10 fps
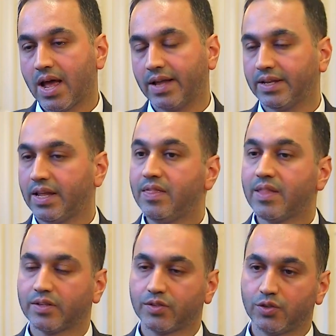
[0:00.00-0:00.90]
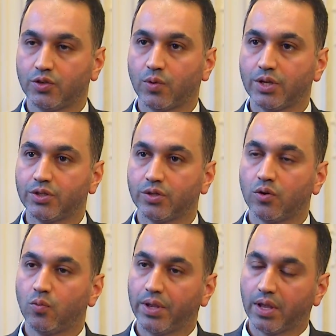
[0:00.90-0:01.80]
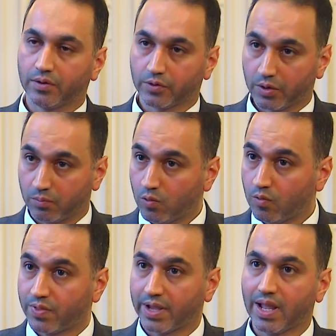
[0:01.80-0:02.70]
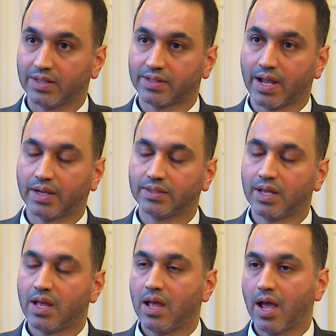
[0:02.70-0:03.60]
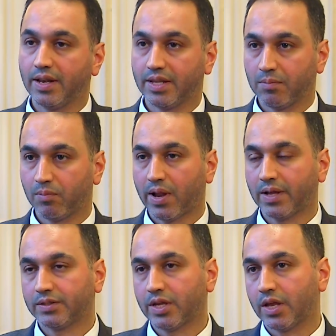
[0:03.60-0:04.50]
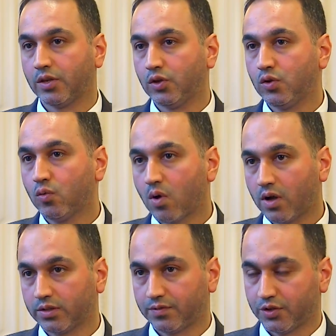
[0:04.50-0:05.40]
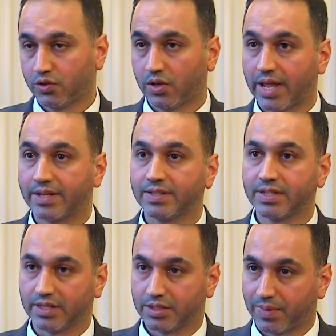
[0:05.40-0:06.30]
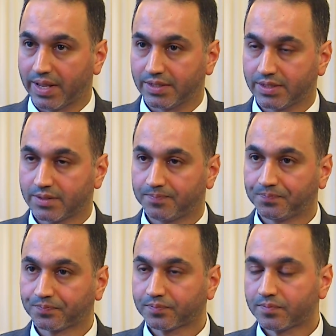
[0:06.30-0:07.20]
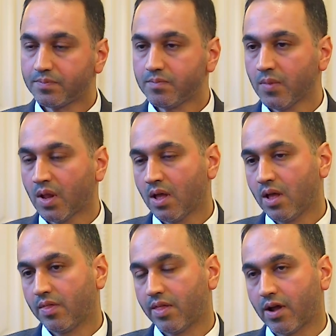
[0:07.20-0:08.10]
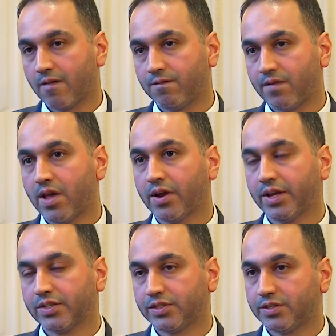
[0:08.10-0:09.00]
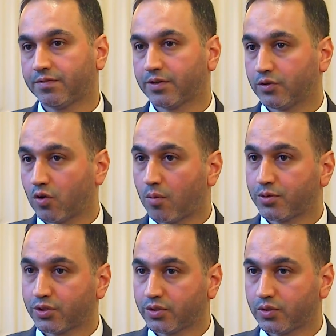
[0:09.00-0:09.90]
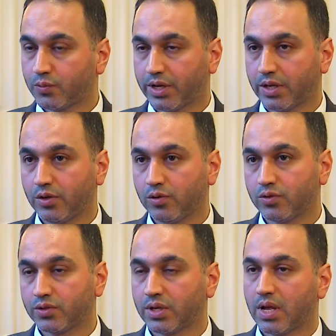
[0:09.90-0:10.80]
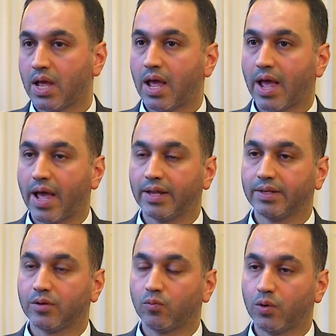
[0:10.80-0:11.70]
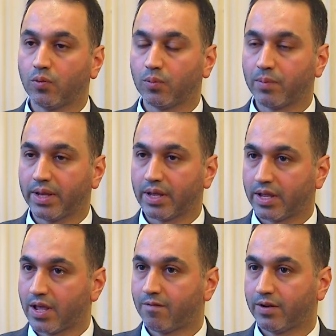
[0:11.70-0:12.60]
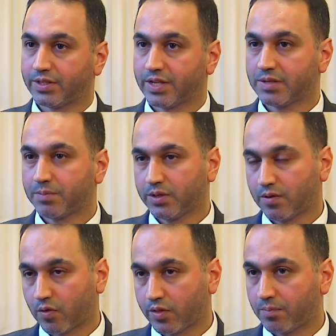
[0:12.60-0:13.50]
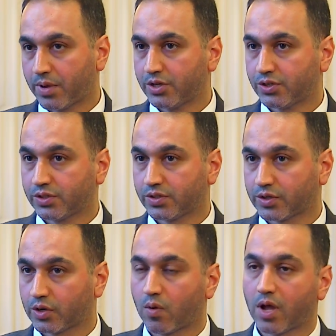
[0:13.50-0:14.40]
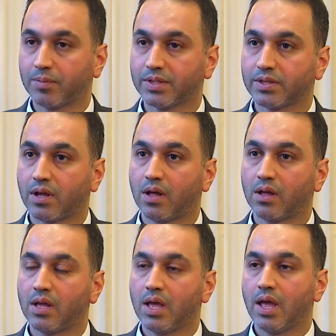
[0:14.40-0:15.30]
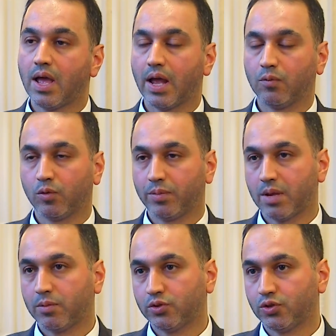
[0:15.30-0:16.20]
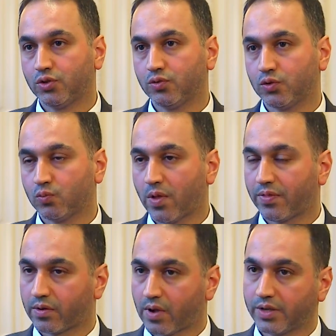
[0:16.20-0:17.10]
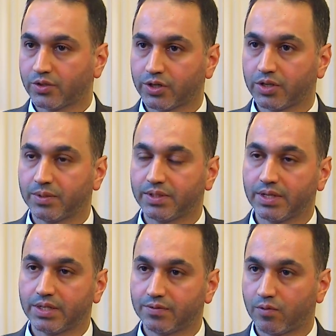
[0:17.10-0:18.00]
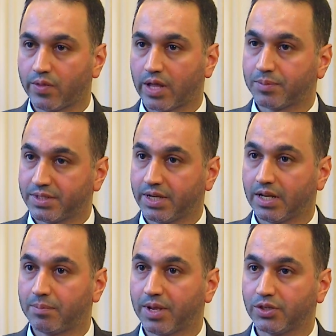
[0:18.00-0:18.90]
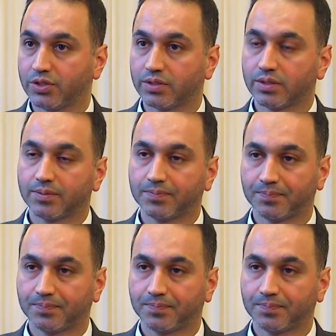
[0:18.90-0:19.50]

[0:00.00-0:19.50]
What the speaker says: And in that situation, we can remove the cataract and implant a new artificial lens in its place. There are various different options we can use, and we will make a careful assessment of what the patient's requirements are, and we'll be able to choose what the right treatment is for that particular patient.